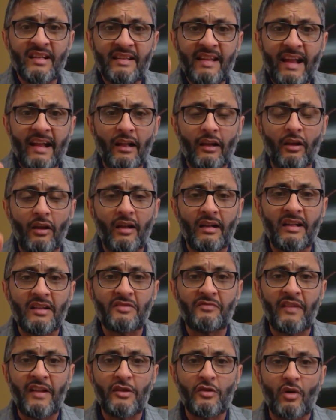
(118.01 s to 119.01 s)
Take a look at this
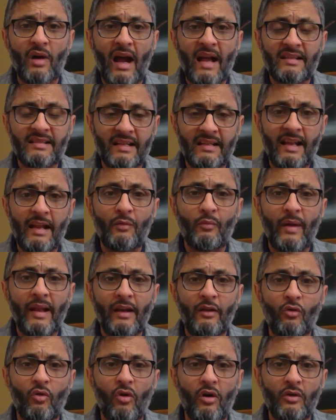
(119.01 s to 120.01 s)
video, guys, and then we'll
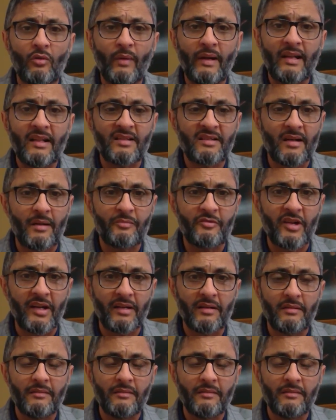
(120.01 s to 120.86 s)
go on with the subject.